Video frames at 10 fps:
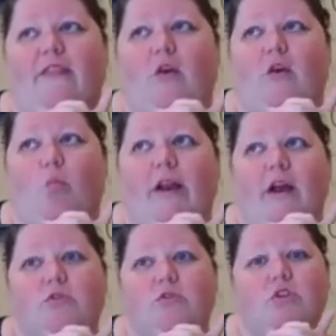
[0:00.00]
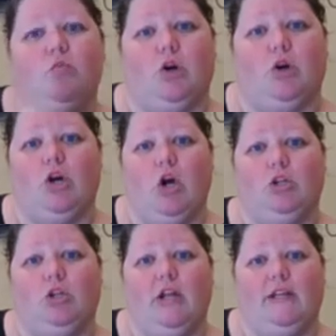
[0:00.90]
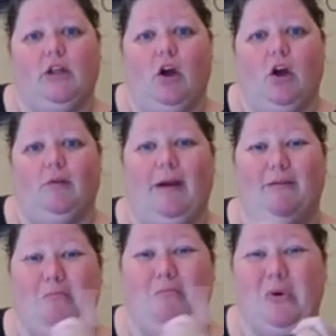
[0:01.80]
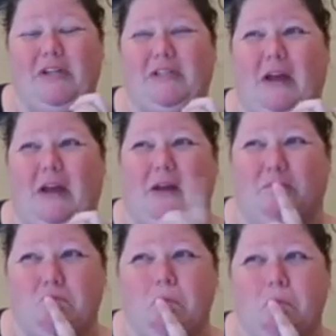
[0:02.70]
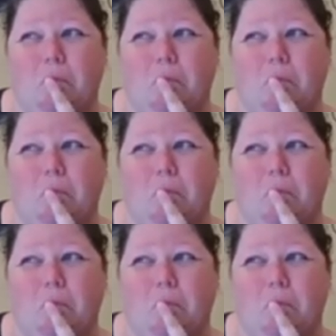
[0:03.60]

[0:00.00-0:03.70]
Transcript: and then went out to work all night long by the morning time,